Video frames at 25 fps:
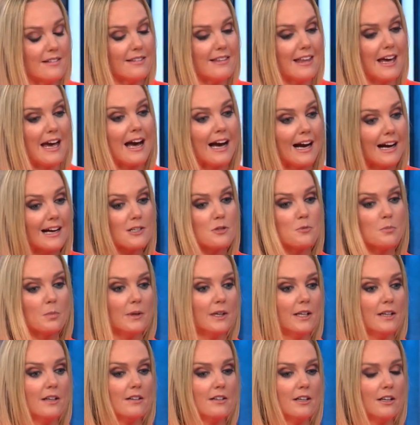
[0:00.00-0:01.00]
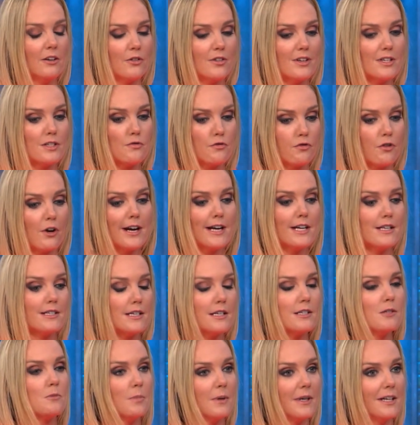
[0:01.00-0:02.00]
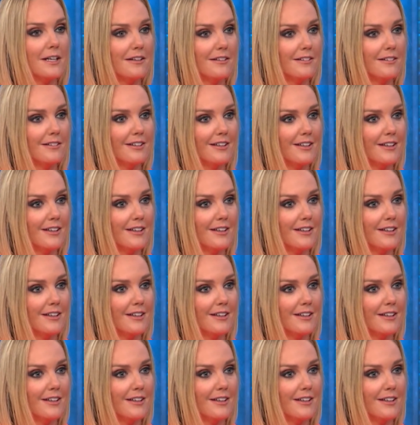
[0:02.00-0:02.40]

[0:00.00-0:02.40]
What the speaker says: There has been, this phrase has been